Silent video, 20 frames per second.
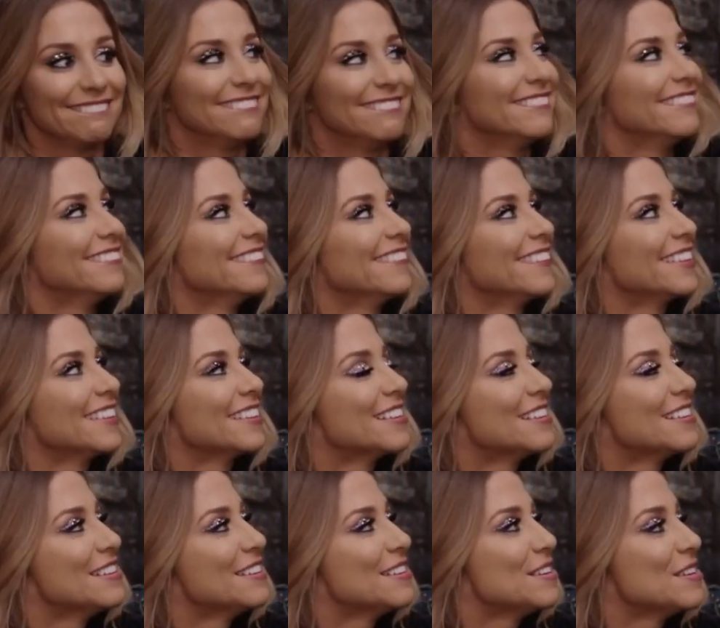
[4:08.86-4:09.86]

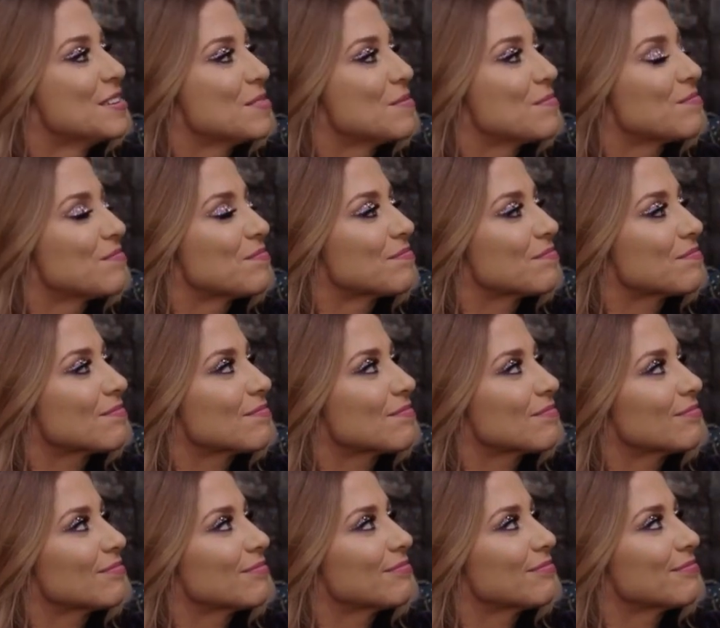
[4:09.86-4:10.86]

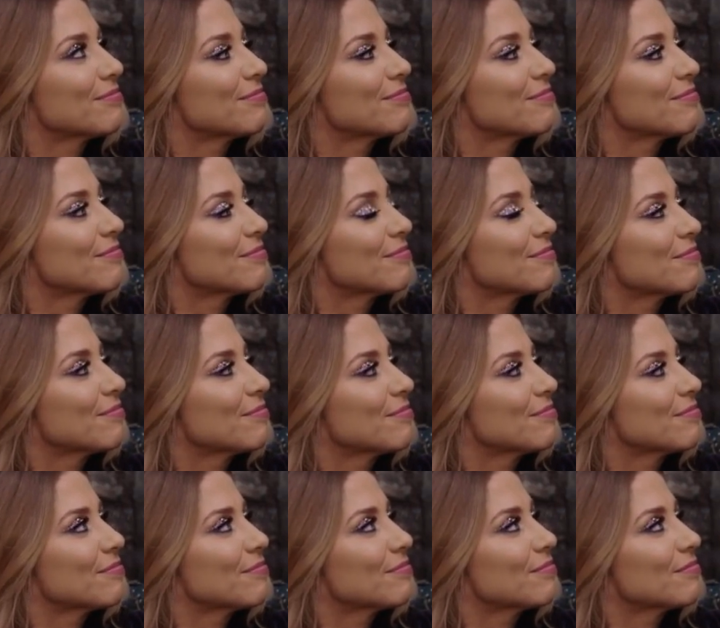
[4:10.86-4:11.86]

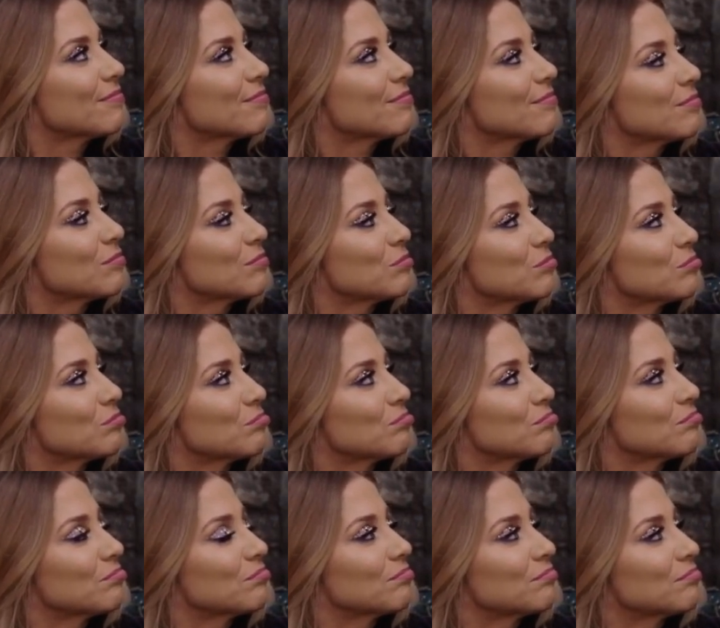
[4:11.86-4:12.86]

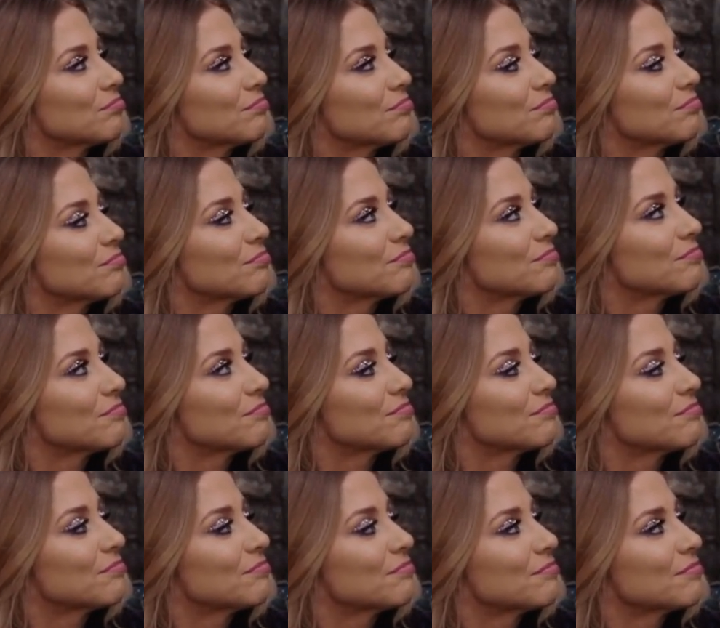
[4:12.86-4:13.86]

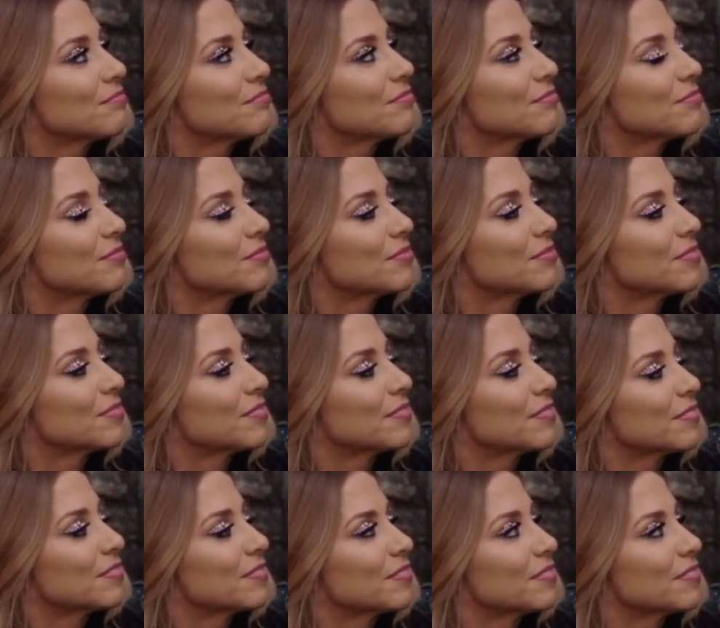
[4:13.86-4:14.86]

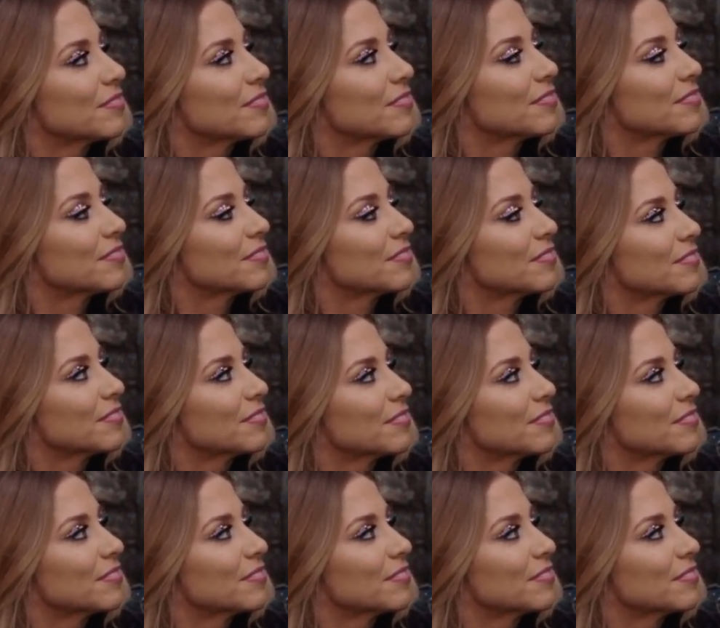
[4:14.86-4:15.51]
This person isn't speaking.